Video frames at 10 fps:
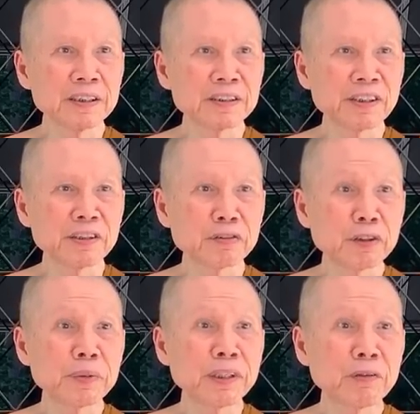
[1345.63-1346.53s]
So it
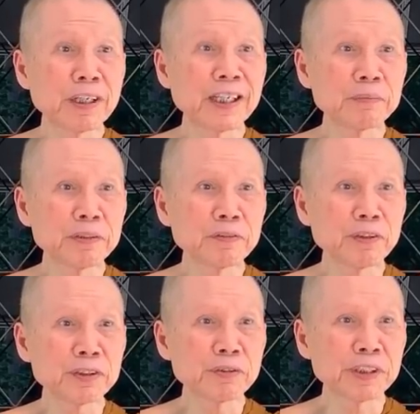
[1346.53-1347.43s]
will be a while
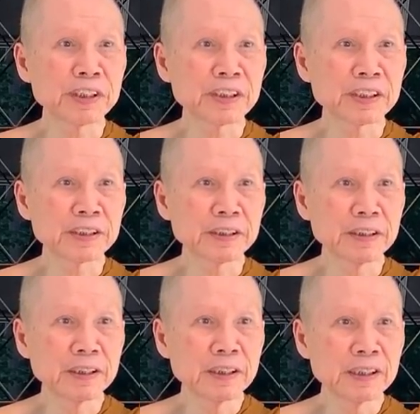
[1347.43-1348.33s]
before you return.
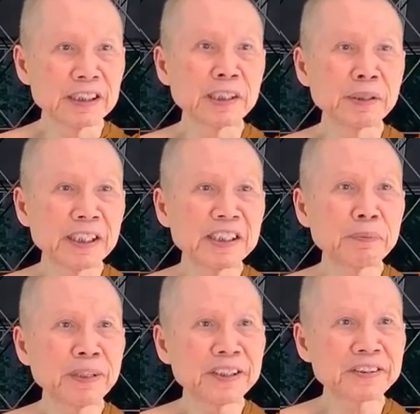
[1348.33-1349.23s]
It
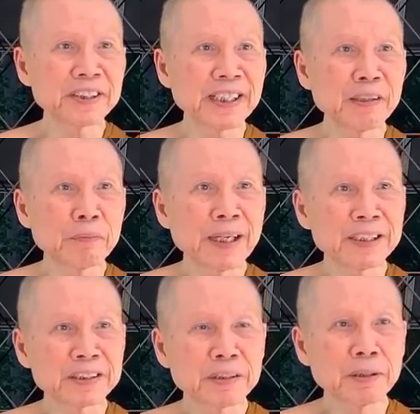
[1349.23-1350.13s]
depends on how
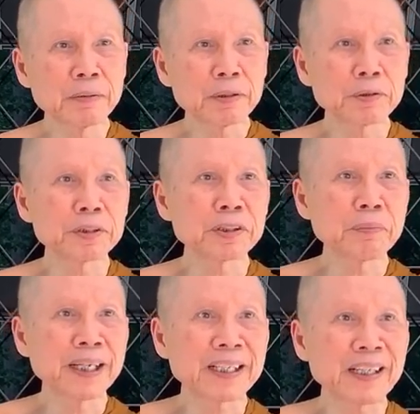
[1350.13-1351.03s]
much good or
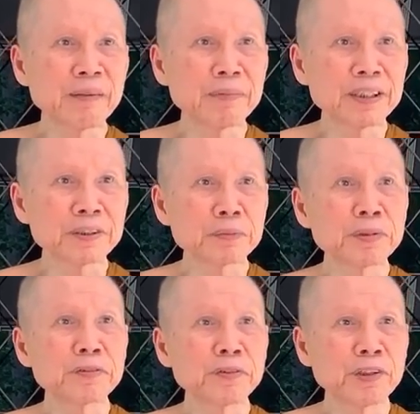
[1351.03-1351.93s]
bad karma you
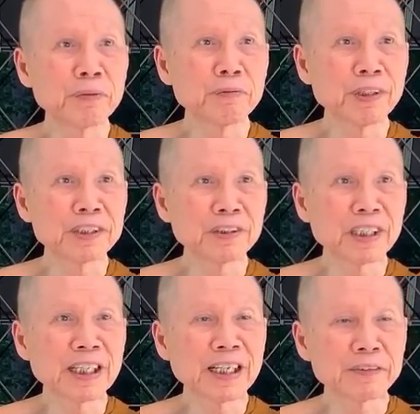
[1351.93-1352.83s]
perform while you're
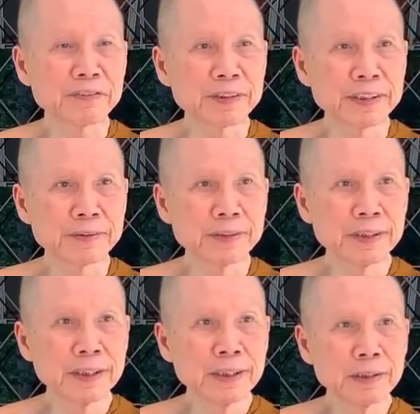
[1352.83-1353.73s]
alive. Yeah.
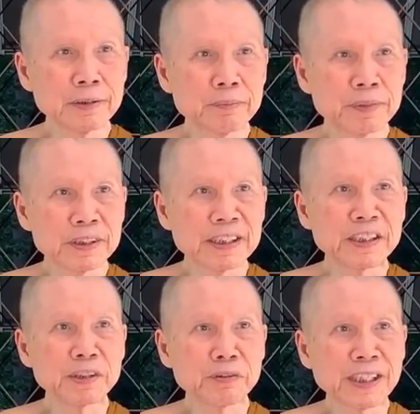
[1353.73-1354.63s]

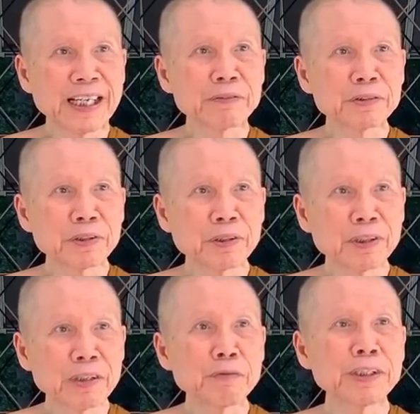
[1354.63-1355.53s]
Then you will have to go
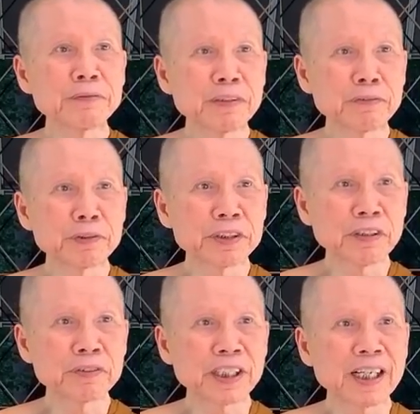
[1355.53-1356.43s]
and reap the fruit
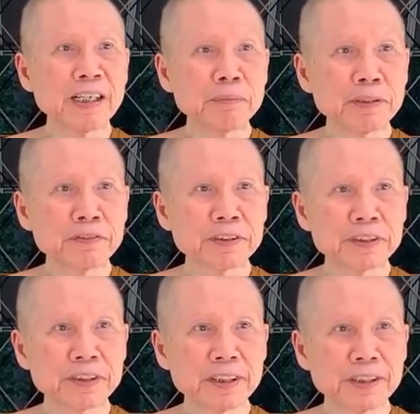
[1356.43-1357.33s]
of your karma first.